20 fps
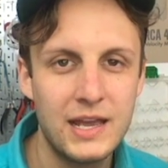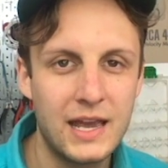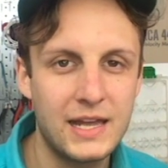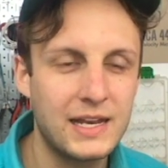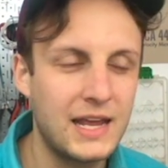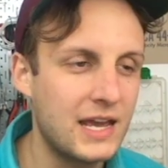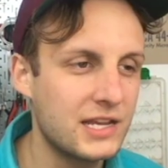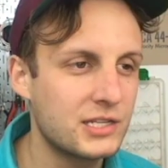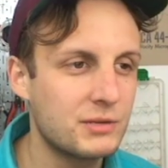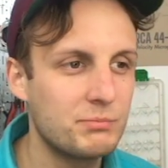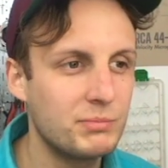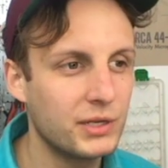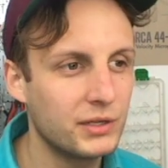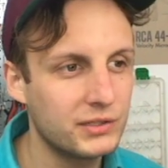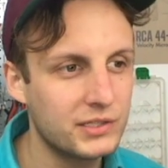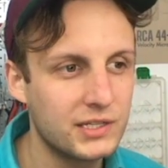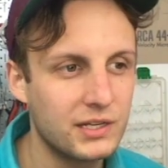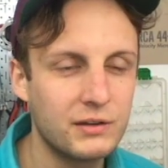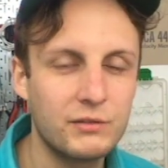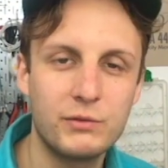it has a
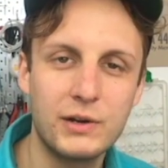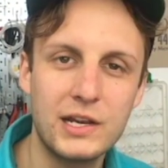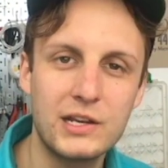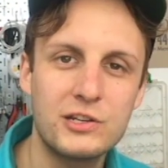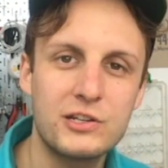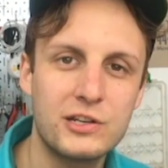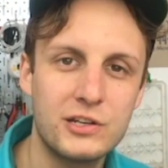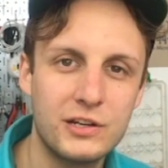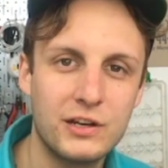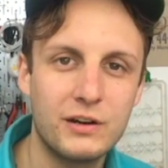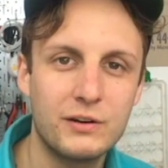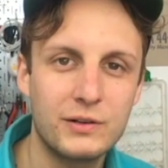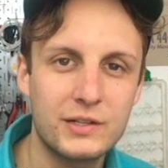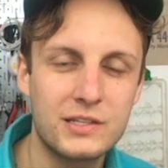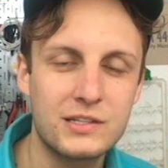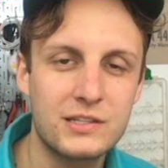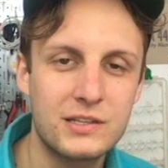built-in ratio and